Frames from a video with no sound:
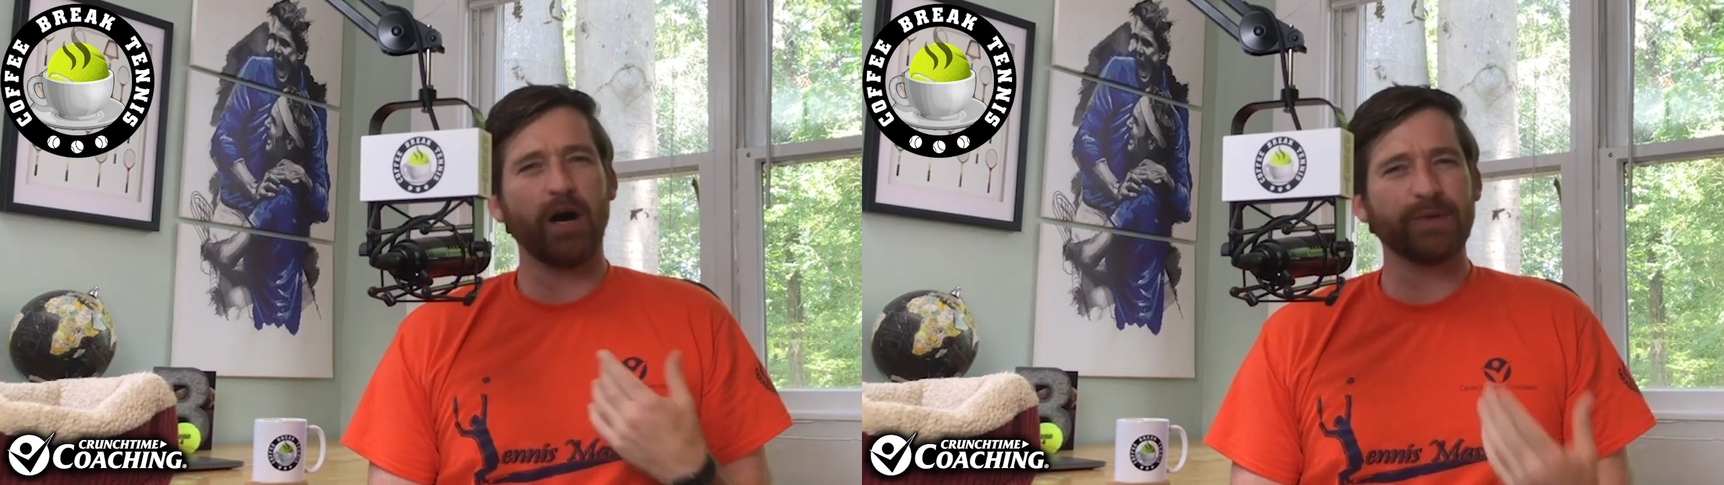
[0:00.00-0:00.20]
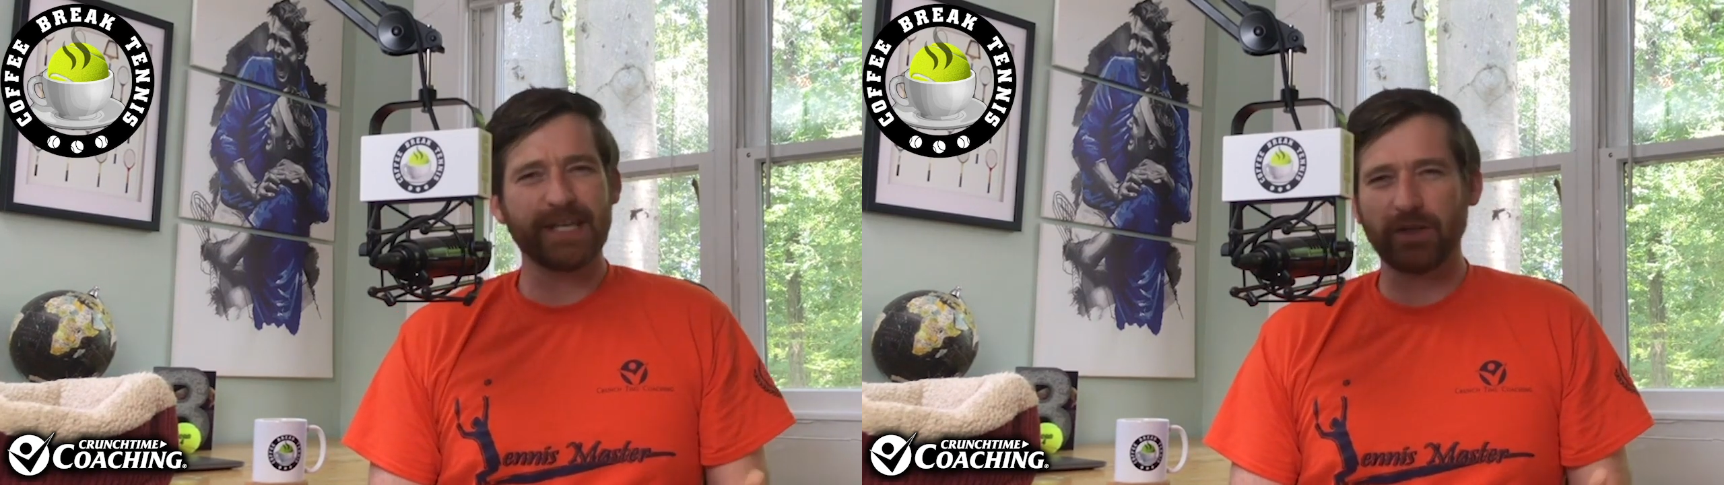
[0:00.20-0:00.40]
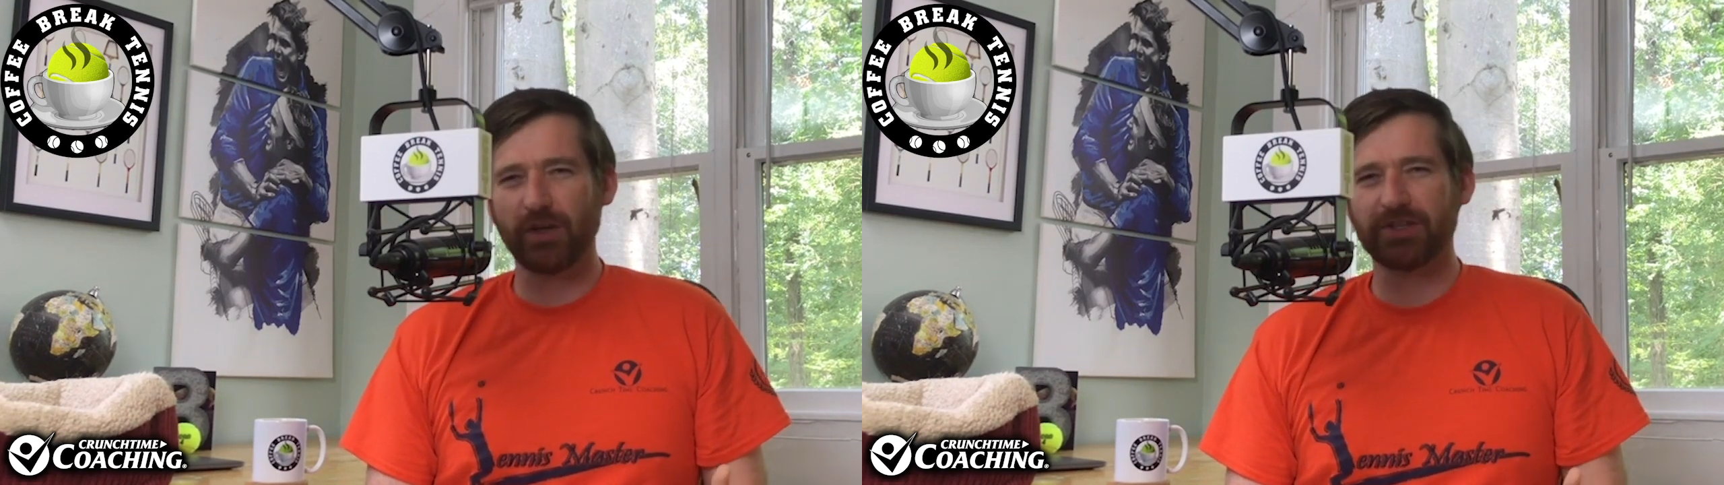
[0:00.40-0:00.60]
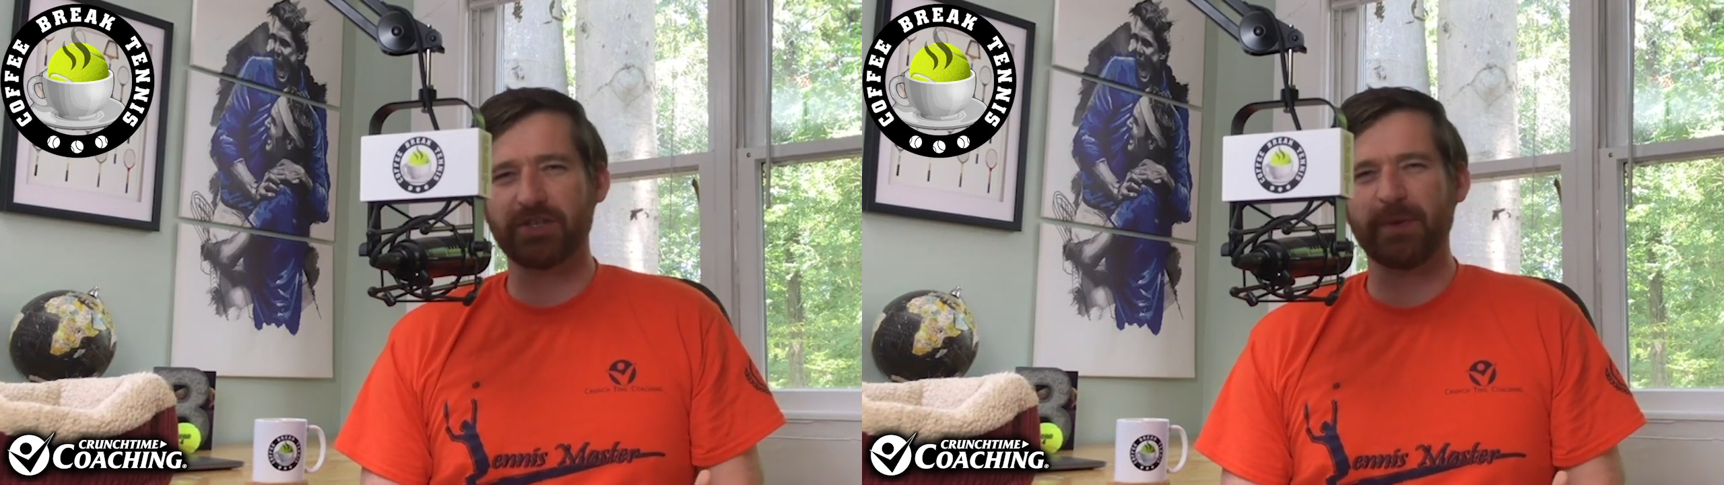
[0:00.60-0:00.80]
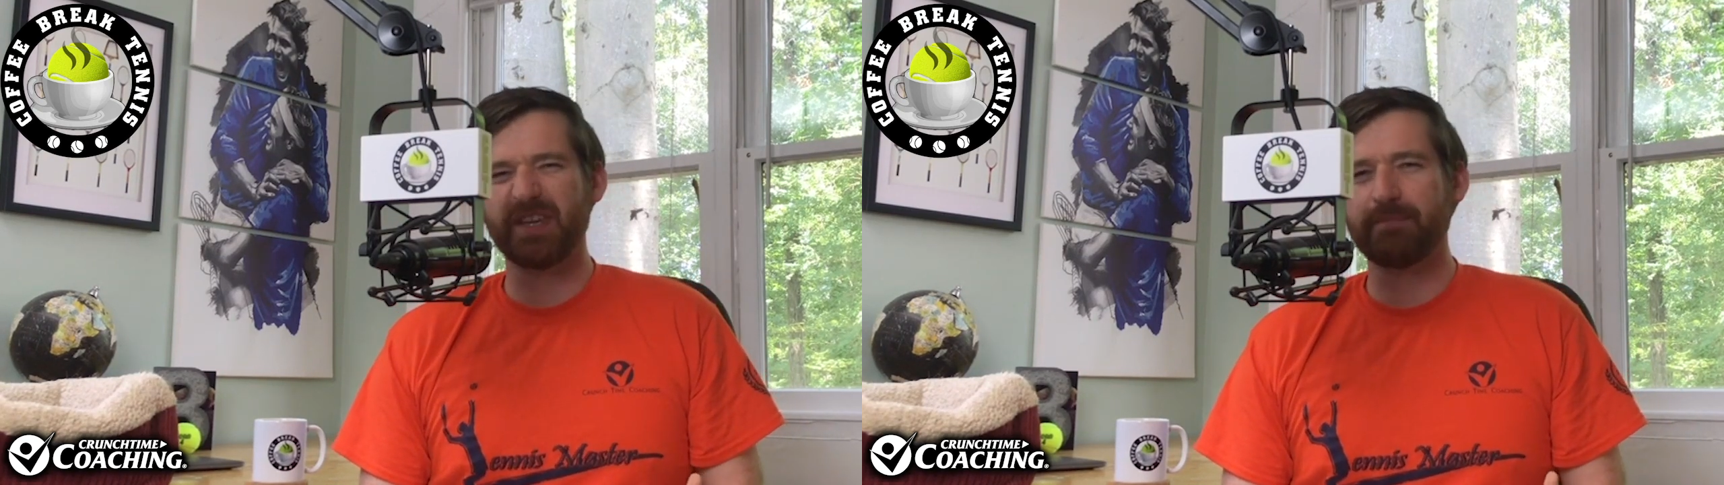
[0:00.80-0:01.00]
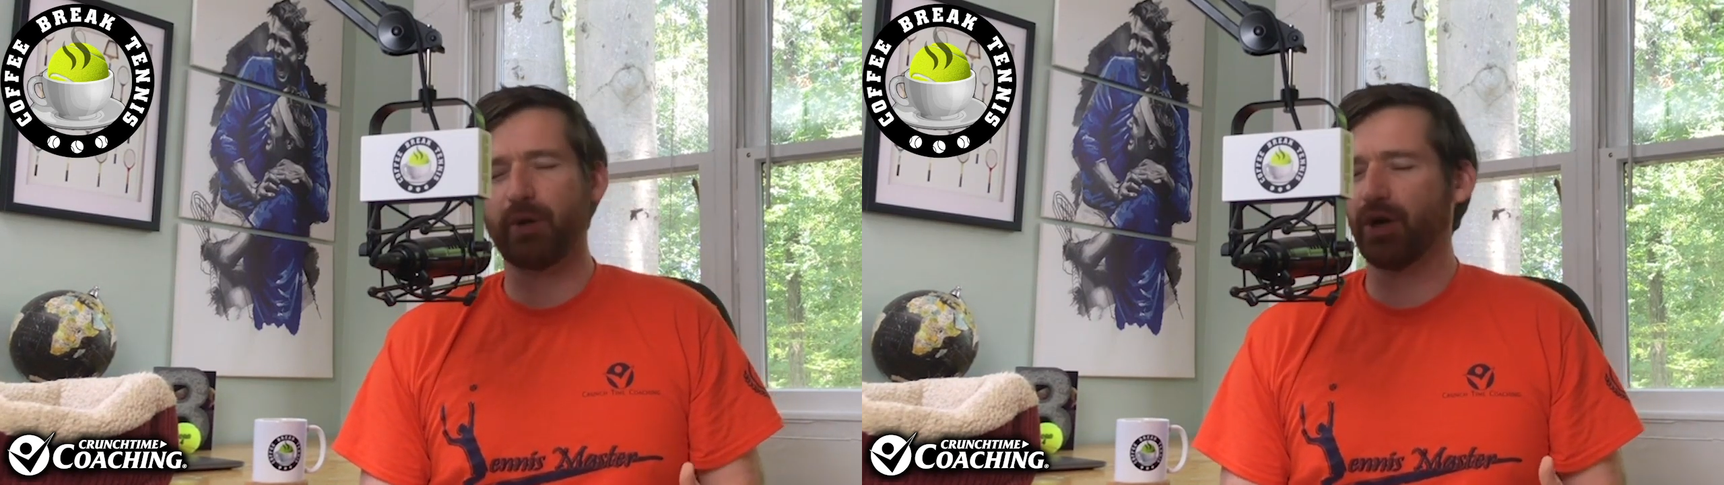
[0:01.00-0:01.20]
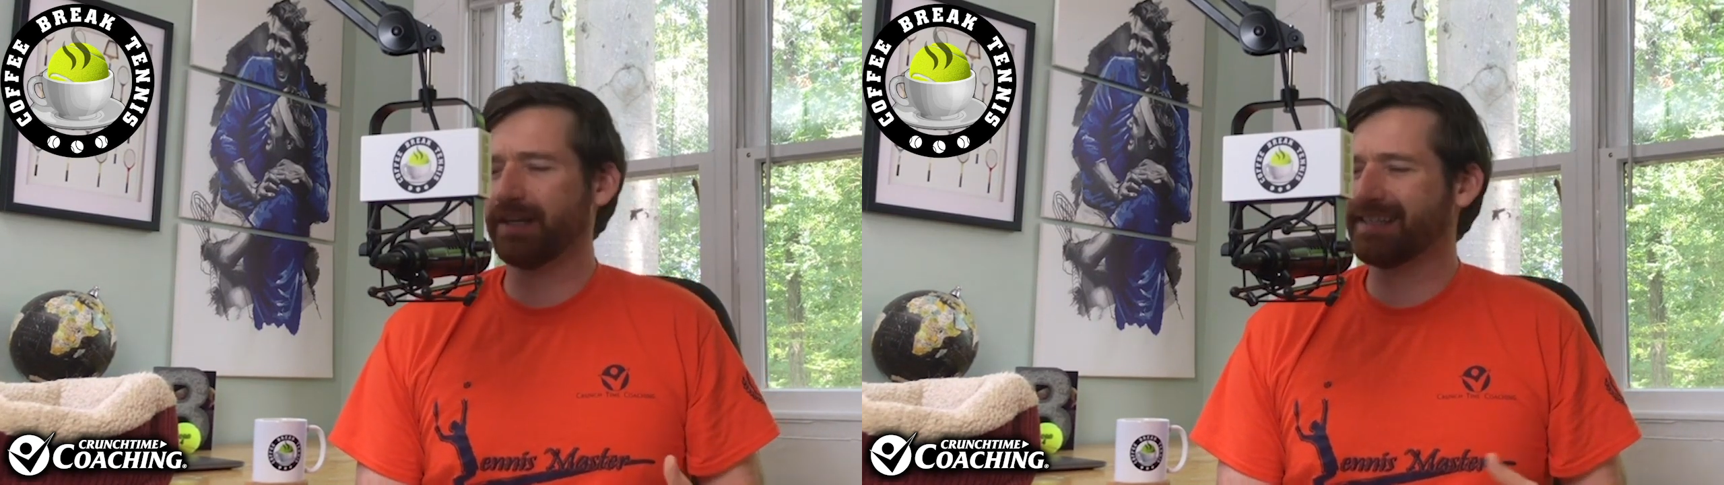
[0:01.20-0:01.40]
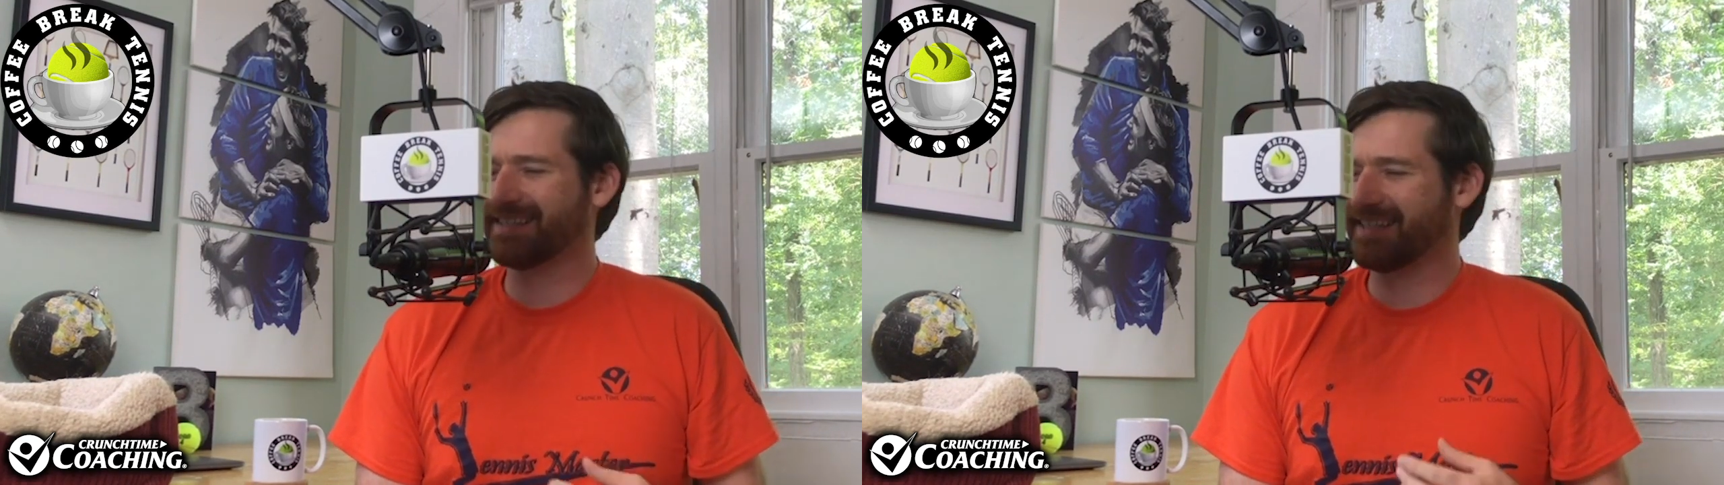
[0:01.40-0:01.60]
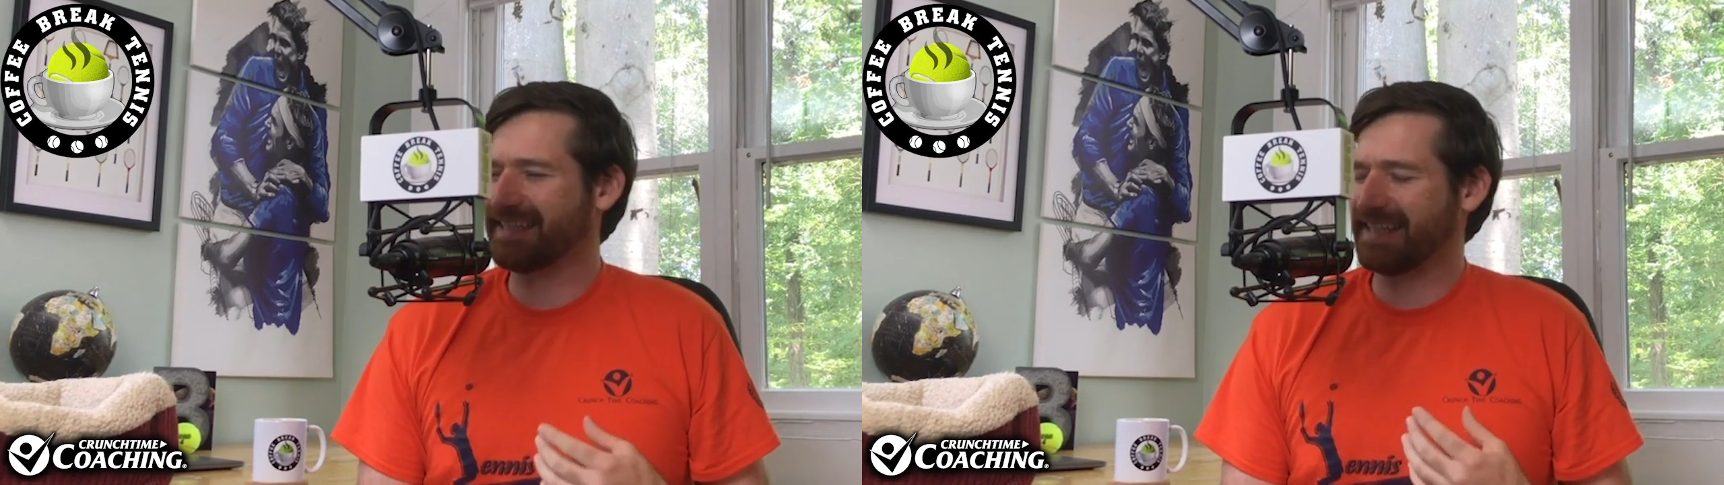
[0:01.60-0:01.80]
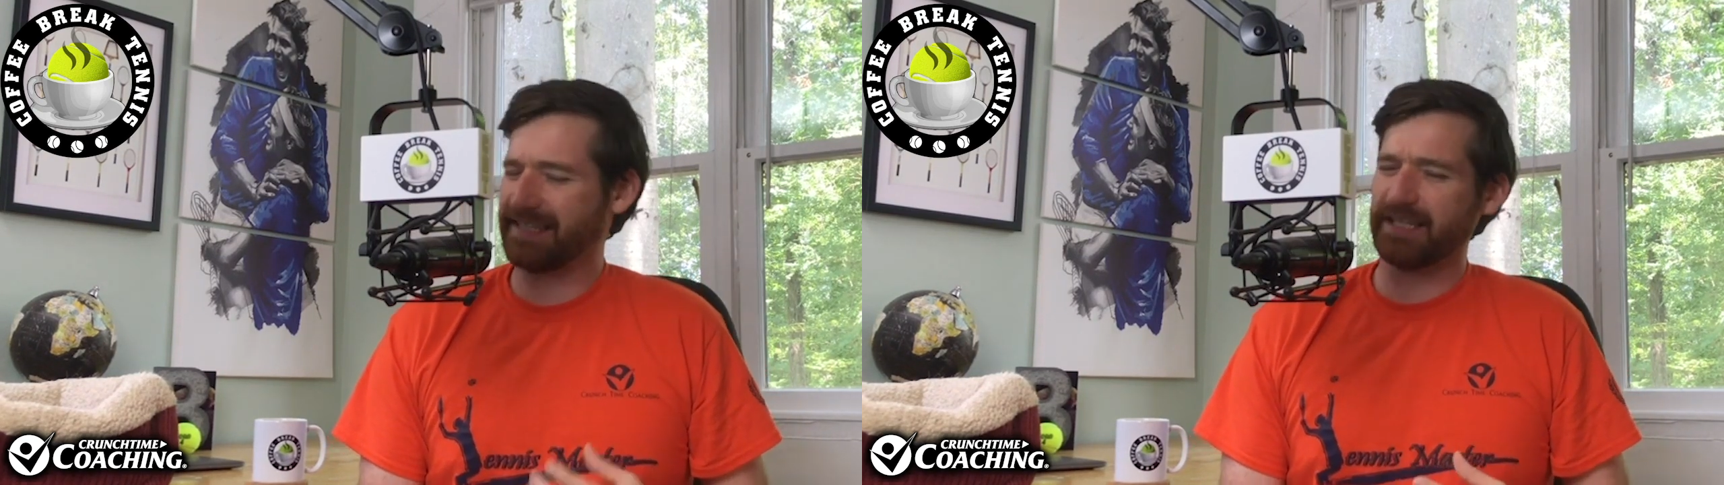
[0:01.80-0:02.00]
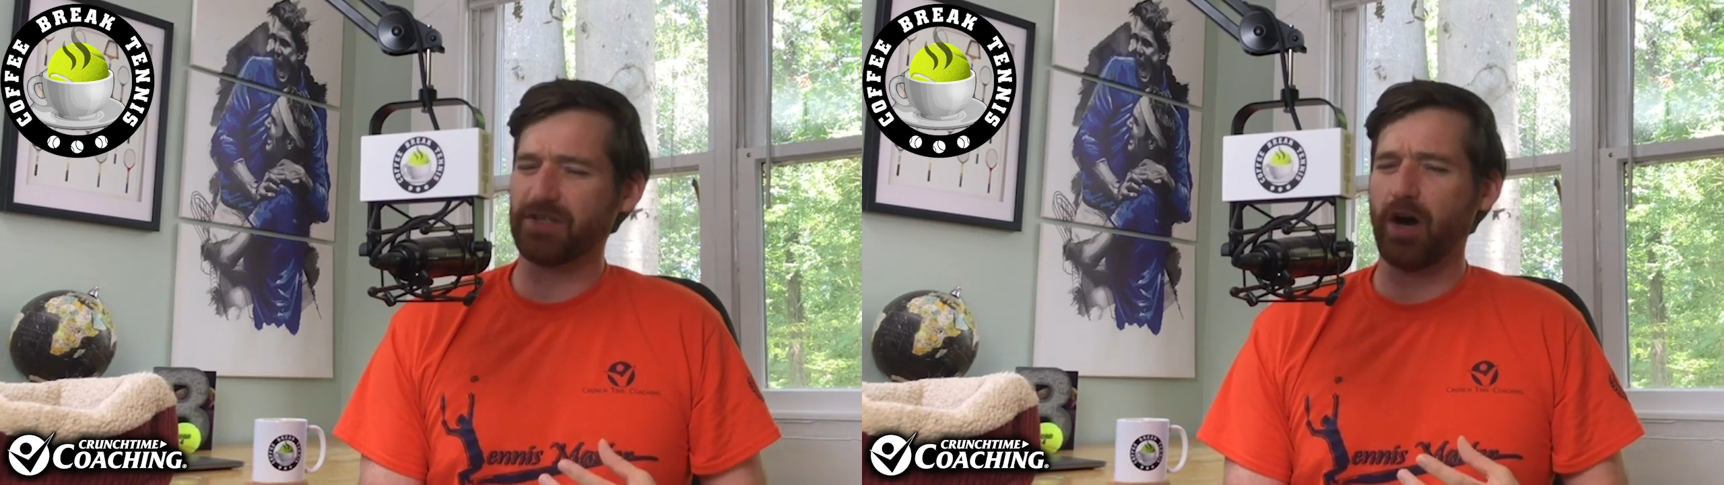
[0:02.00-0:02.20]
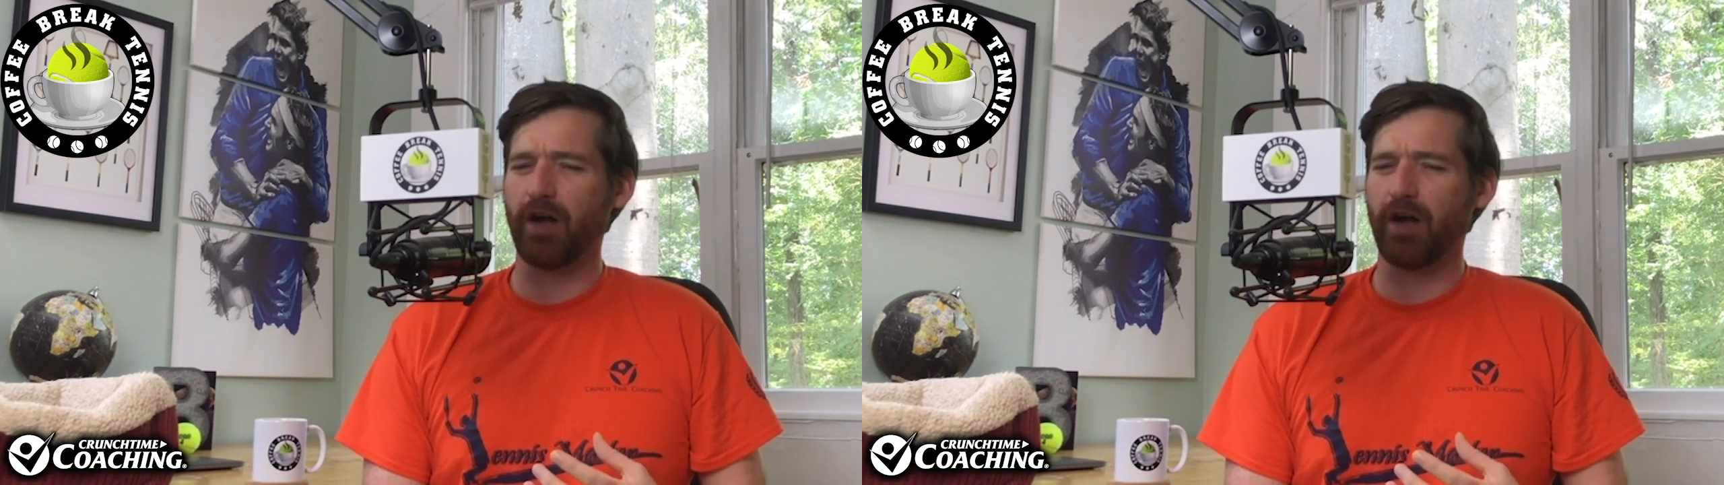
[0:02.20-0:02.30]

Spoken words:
We take a look at some of the pertinent statistics